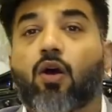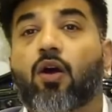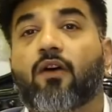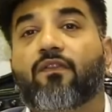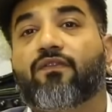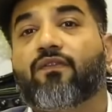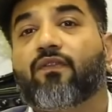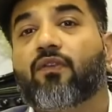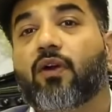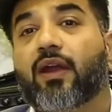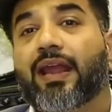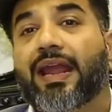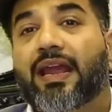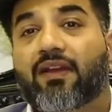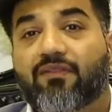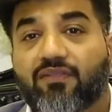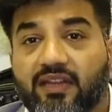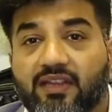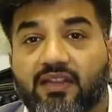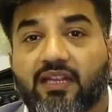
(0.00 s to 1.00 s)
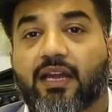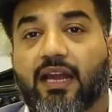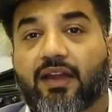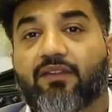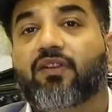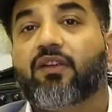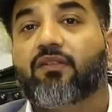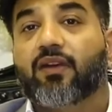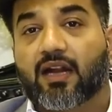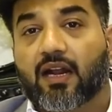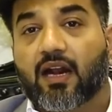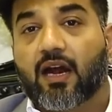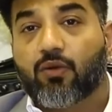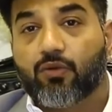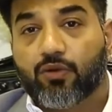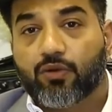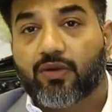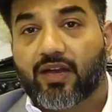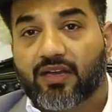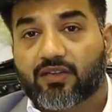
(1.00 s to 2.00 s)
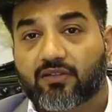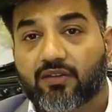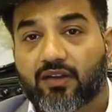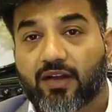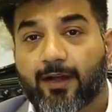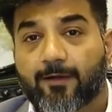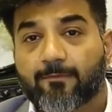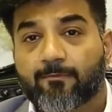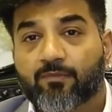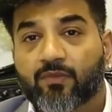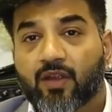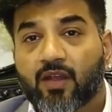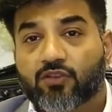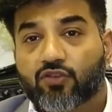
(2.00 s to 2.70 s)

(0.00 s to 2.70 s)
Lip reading: of everything, everyone around you actually, right?